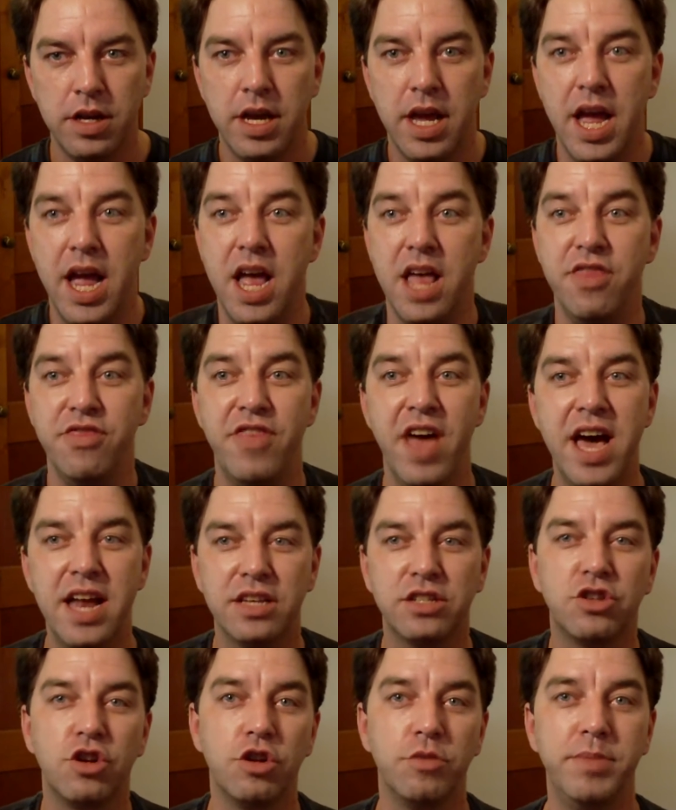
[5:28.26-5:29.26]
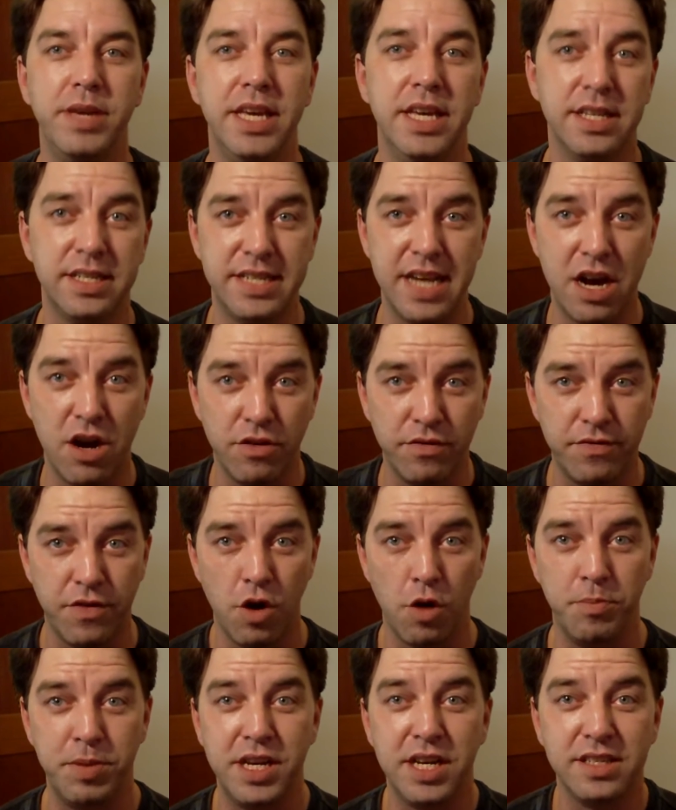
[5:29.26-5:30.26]
And that is going to be his
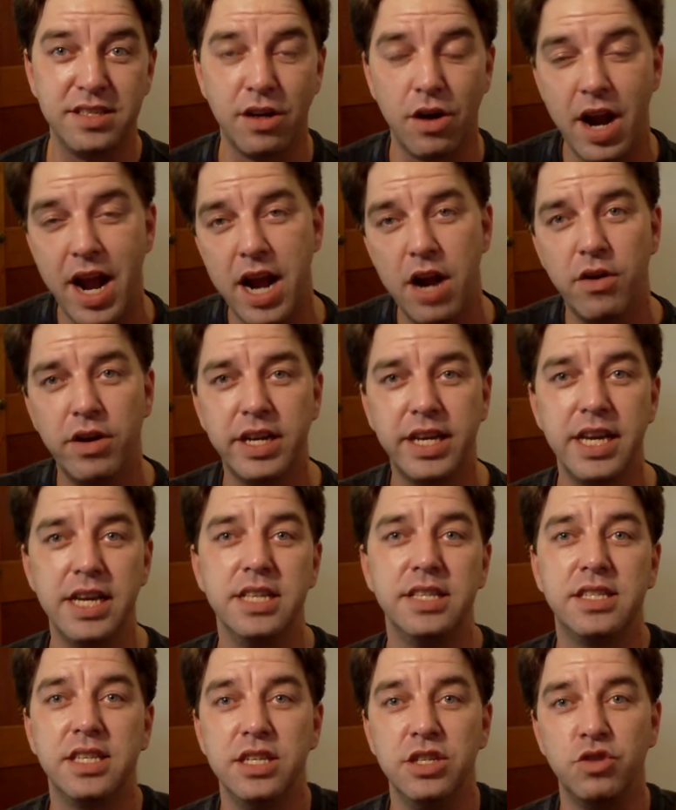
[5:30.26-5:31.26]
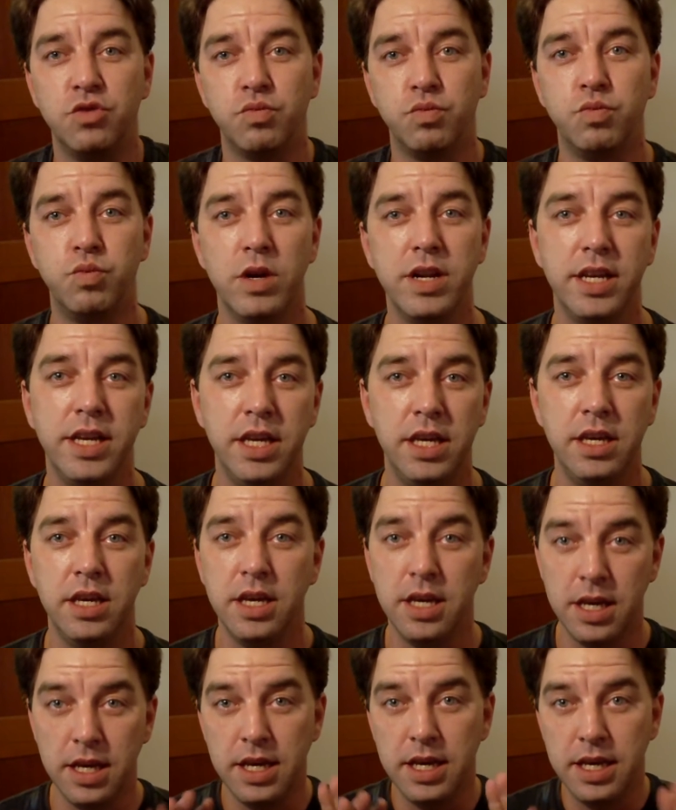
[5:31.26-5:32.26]
downfall because their arrogance is really
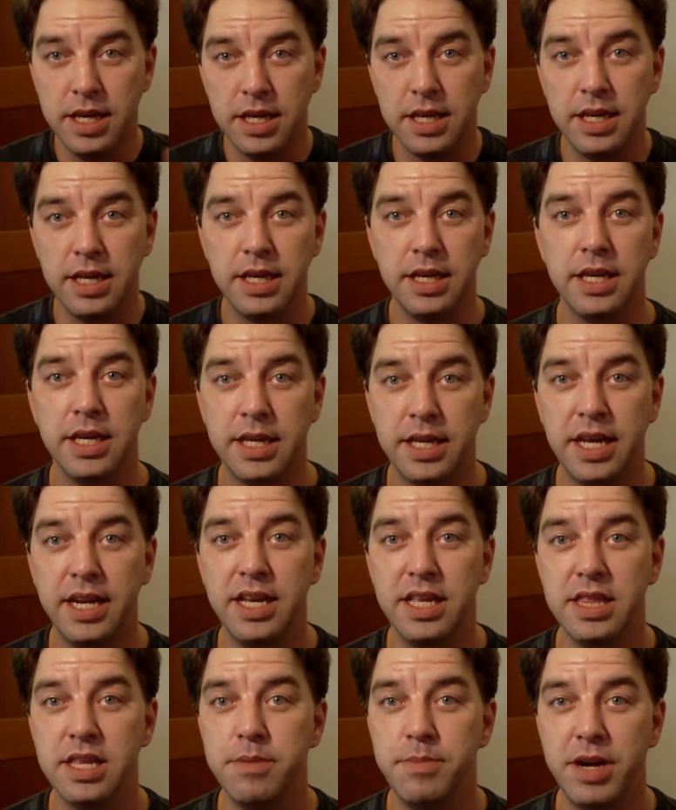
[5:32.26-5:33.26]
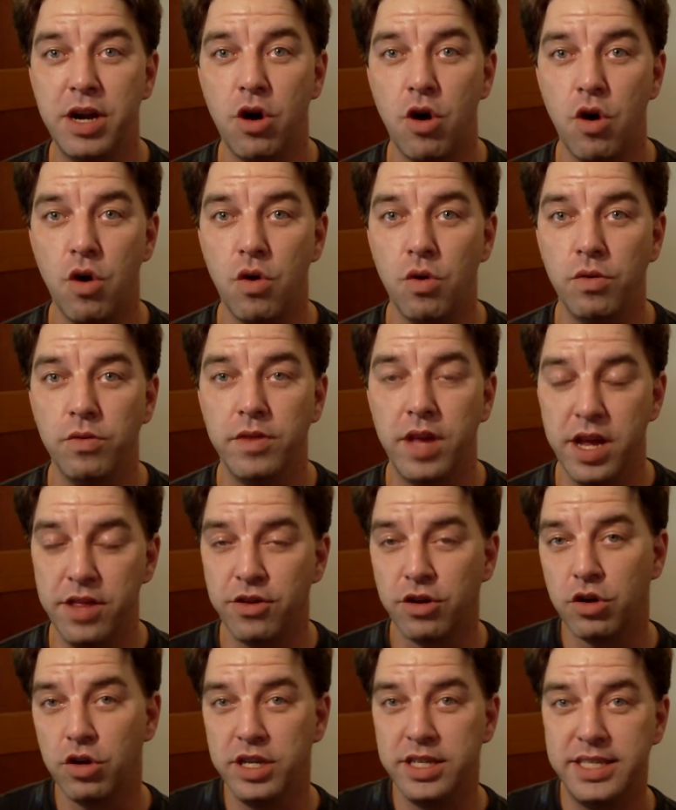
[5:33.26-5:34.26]
getting them in a hole. And
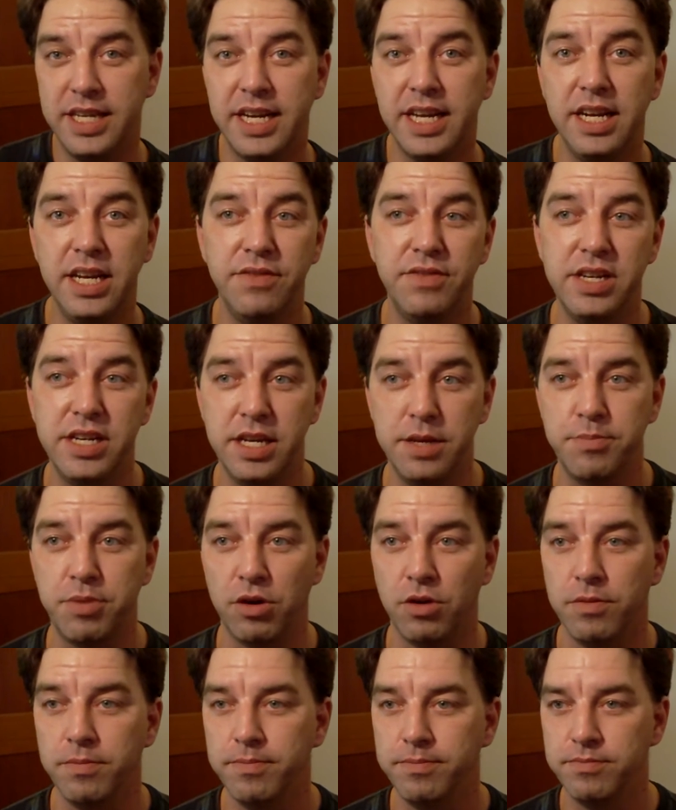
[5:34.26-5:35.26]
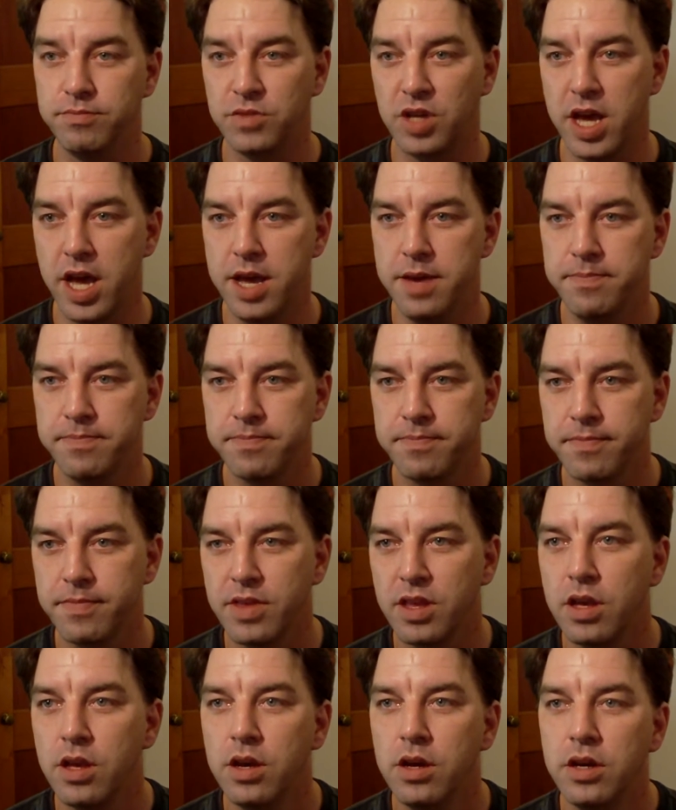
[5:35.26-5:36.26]
they're going to dig it even deeper, okay?
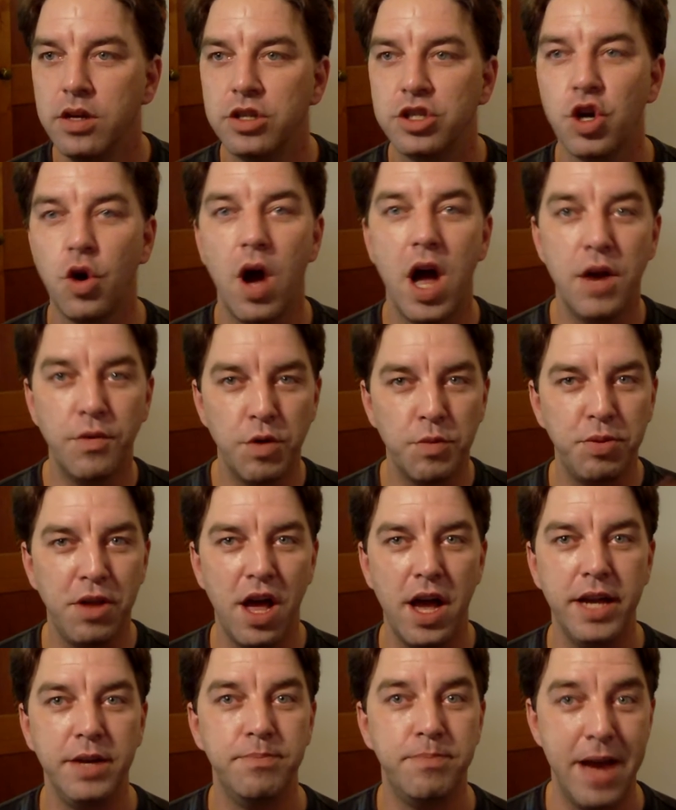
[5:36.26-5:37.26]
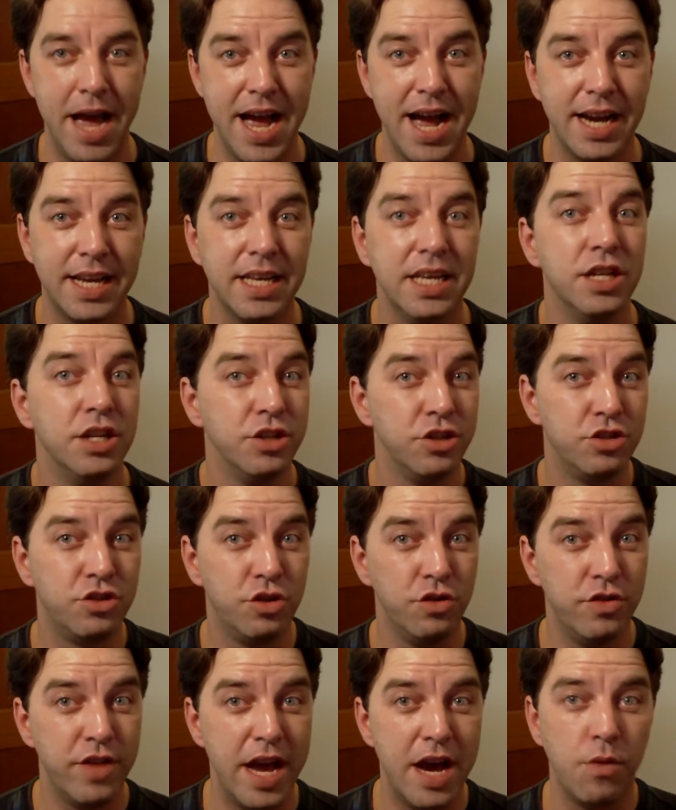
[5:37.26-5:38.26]
So I replied back
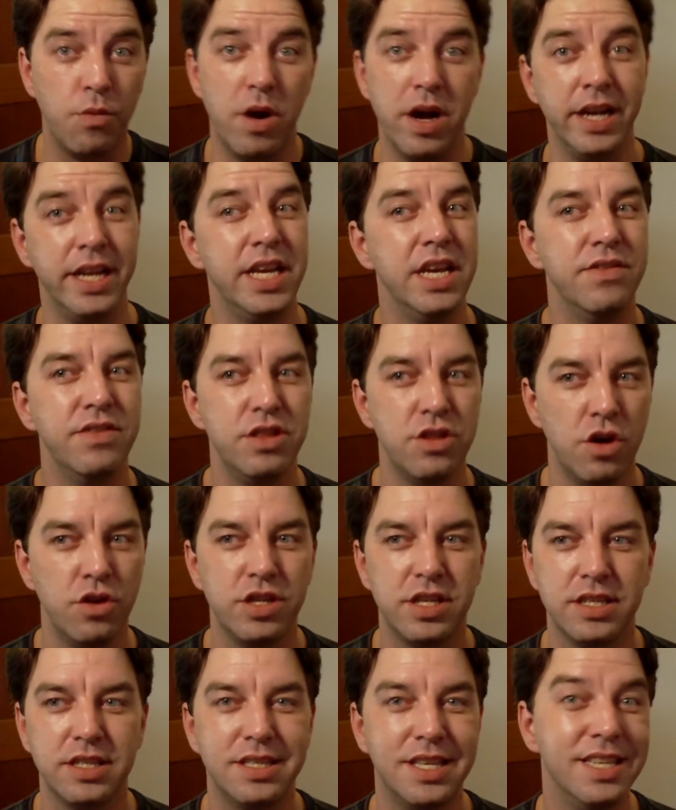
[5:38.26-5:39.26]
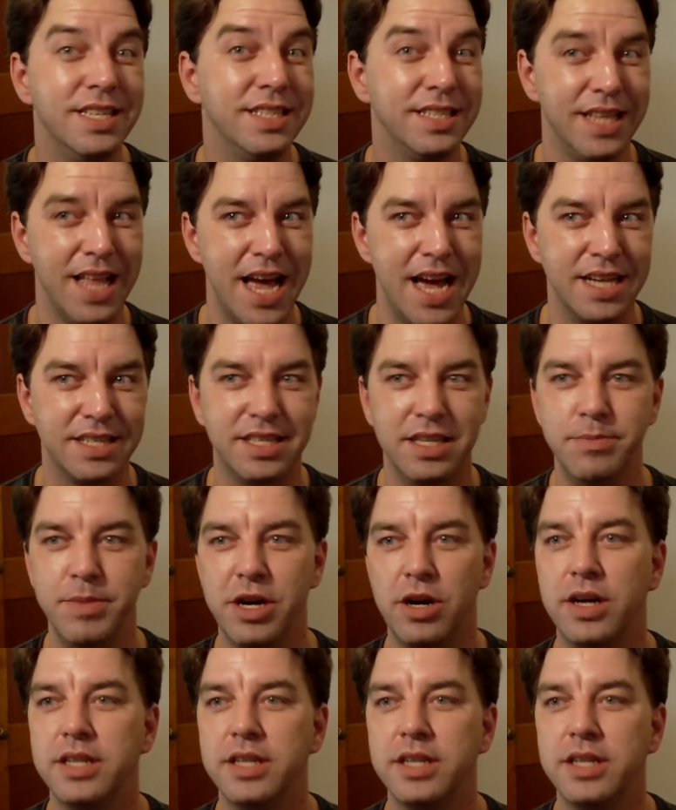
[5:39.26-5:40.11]
to that one, even though this is his last email.